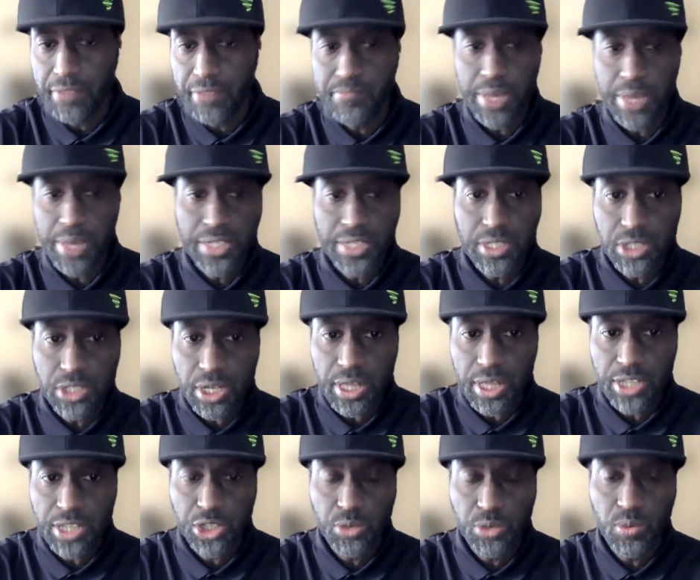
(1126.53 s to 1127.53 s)
kind of
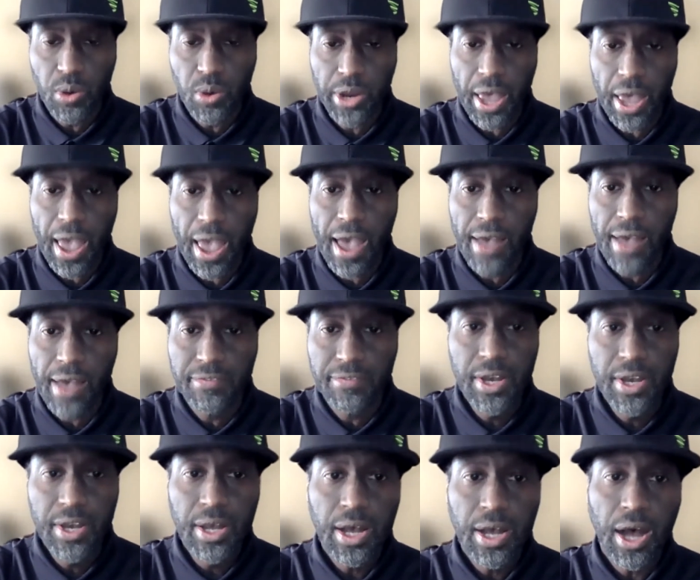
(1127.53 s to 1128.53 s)
messaging that you want to have,